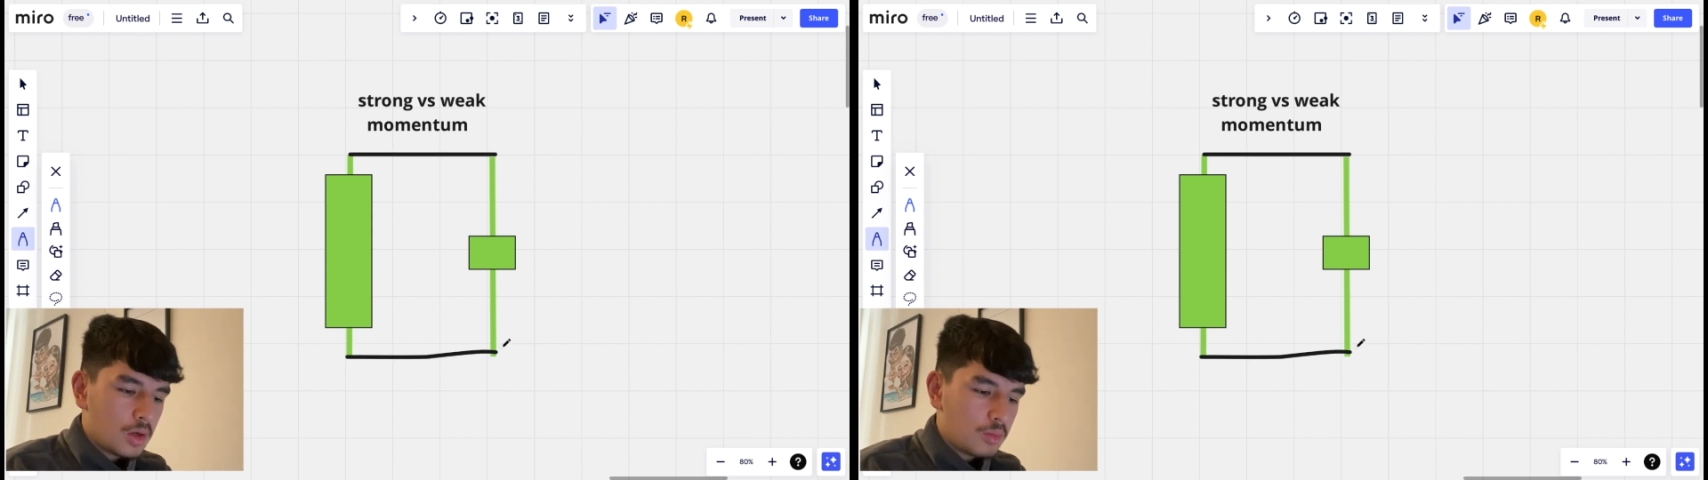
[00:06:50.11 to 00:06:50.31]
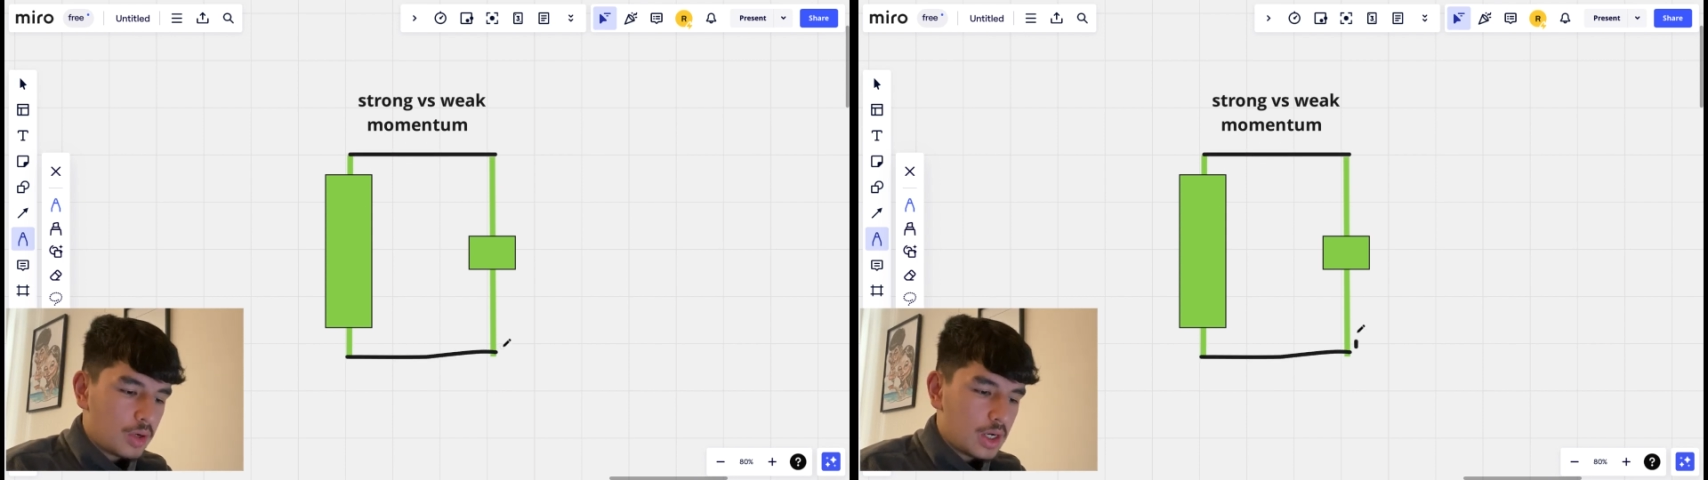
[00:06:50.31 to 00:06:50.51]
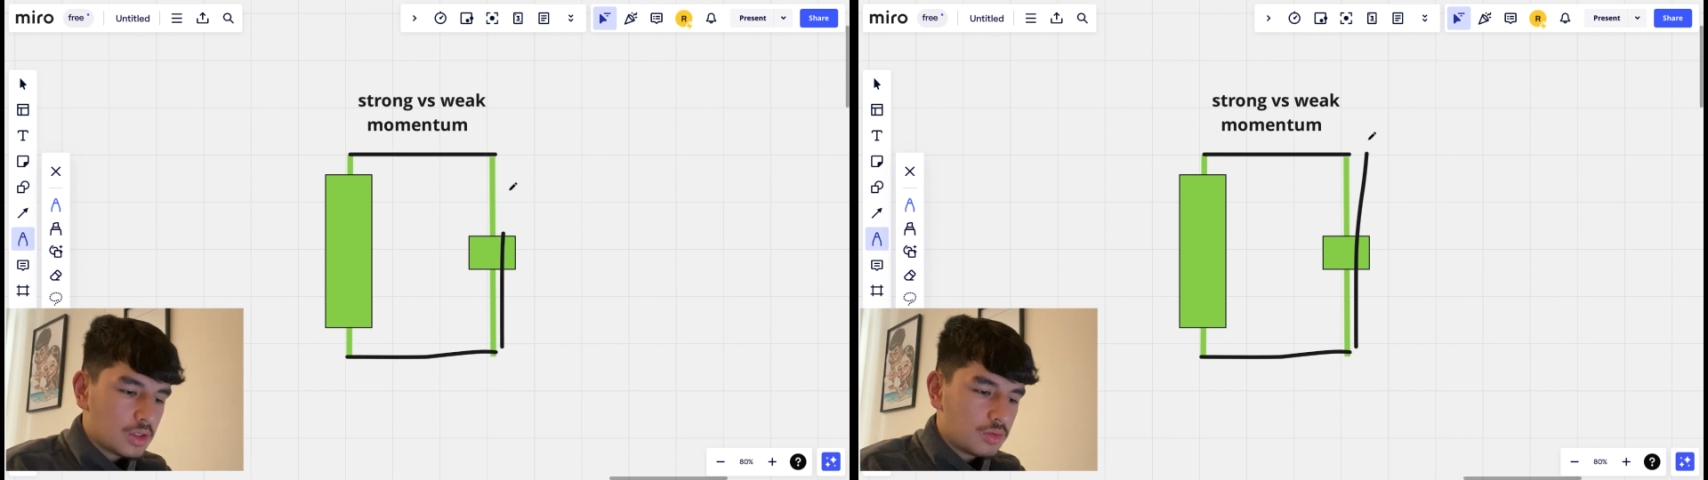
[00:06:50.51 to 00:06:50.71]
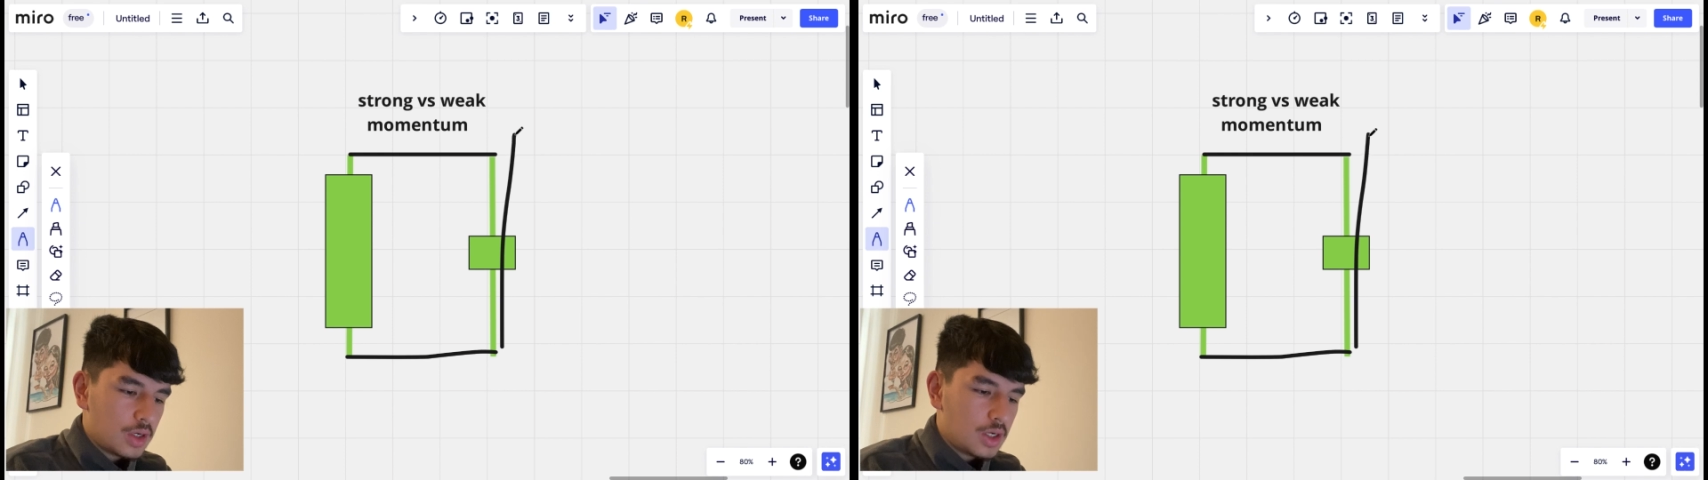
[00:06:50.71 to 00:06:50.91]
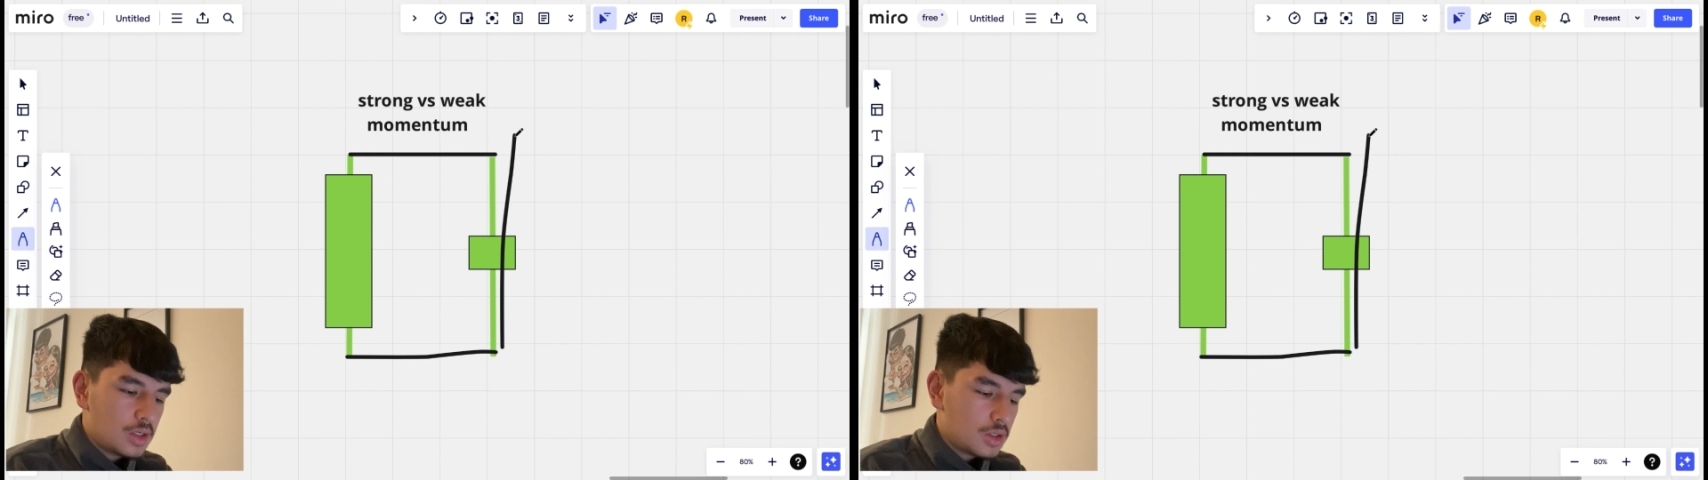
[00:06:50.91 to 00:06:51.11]
price
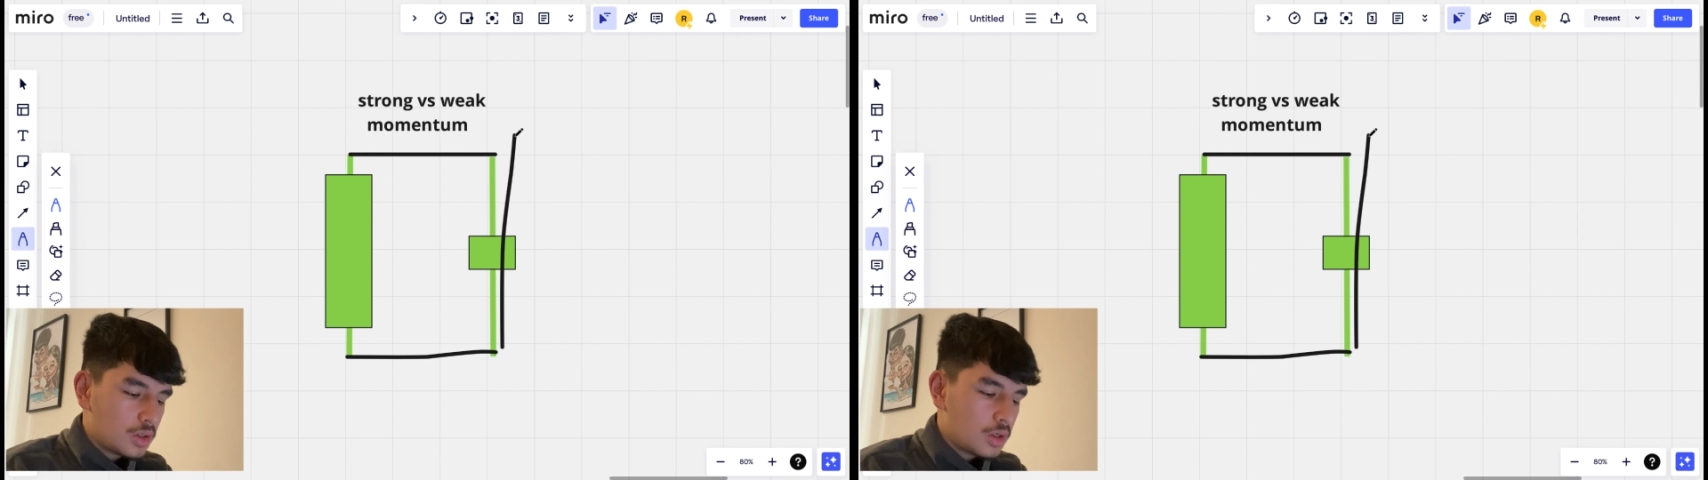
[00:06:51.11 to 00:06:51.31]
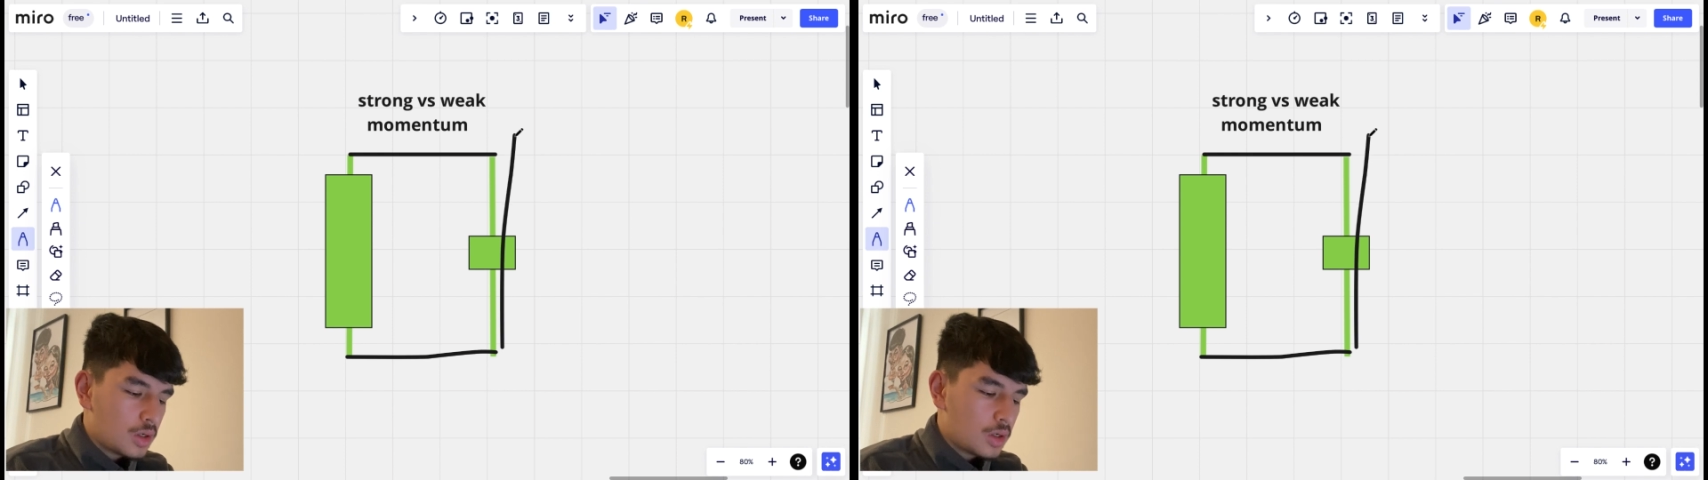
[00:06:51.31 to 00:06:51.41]
range.